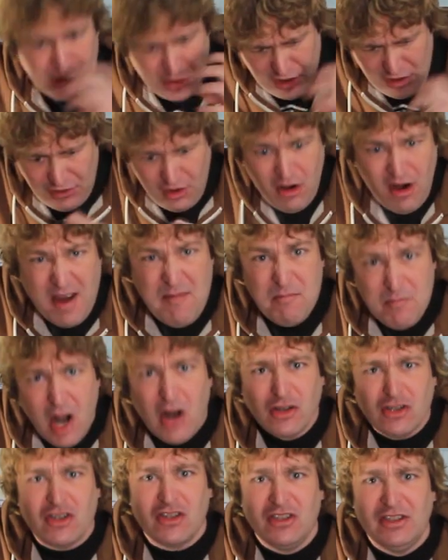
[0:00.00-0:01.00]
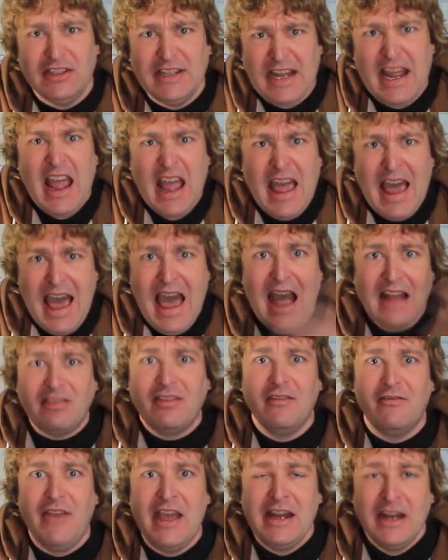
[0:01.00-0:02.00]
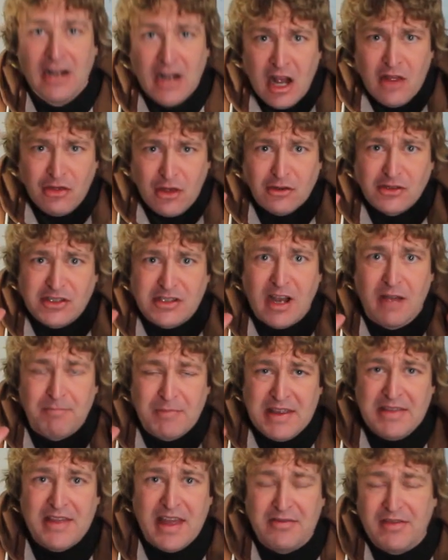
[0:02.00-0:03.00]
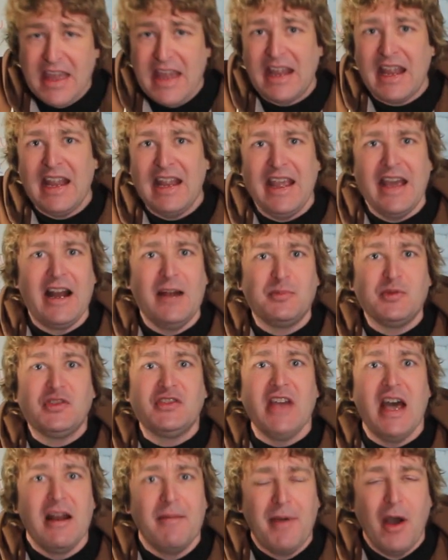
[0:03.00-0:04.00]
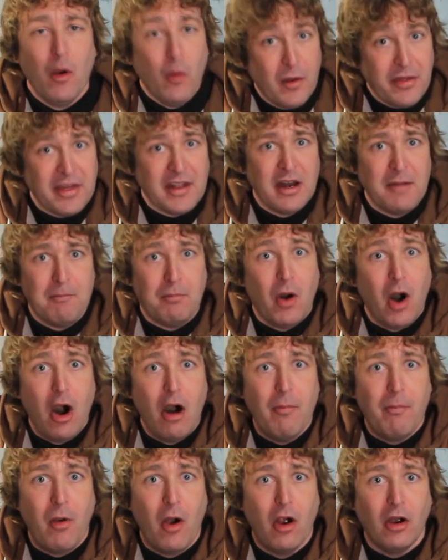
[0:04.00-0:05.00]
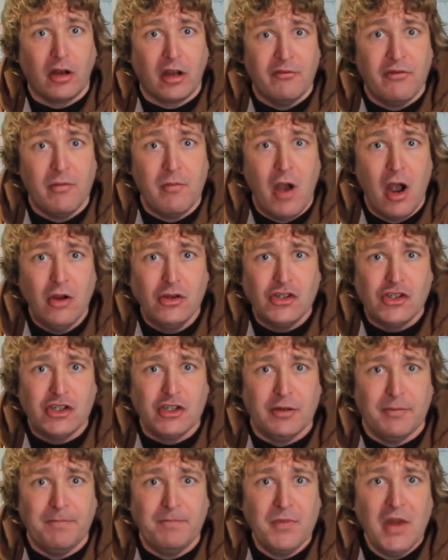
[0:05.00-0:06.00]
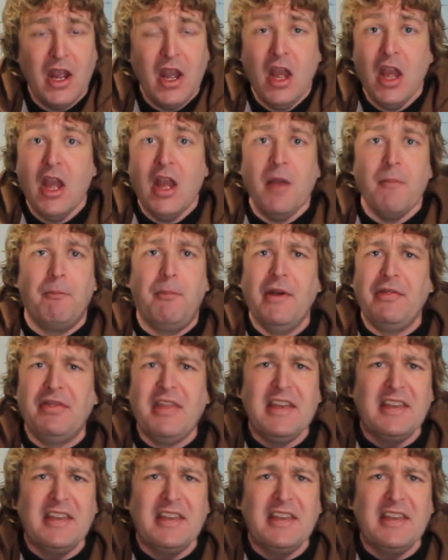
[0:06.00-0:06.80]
so that they're emotionally activated. There's something that they can get upset about within a ballpark of emotion. But